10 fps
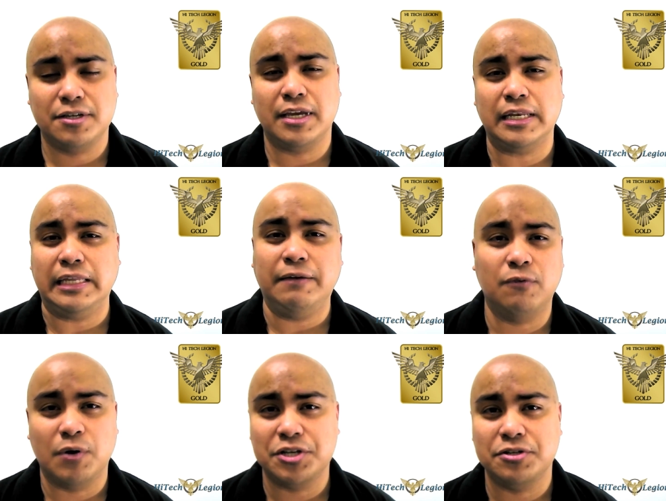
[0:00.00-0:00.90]
You can
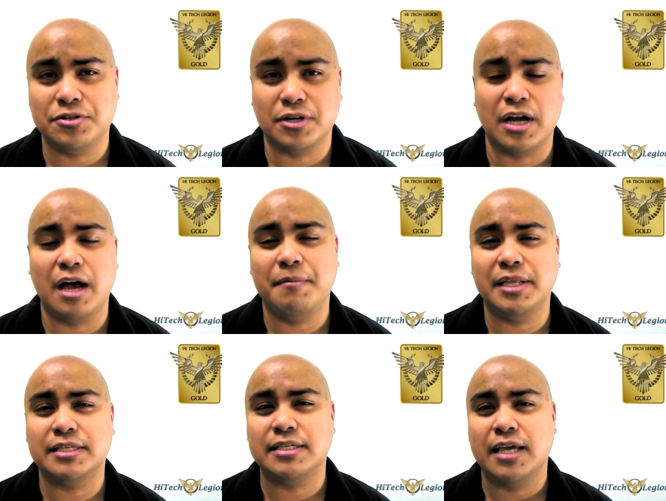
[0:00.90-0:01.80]
leave questions or
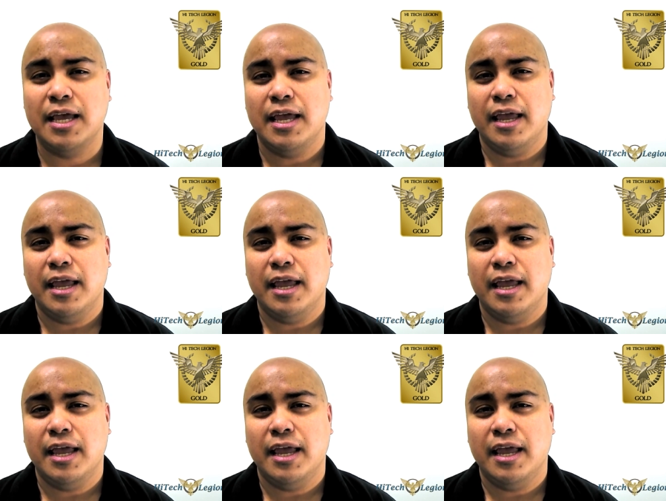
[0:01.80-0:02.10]
comments,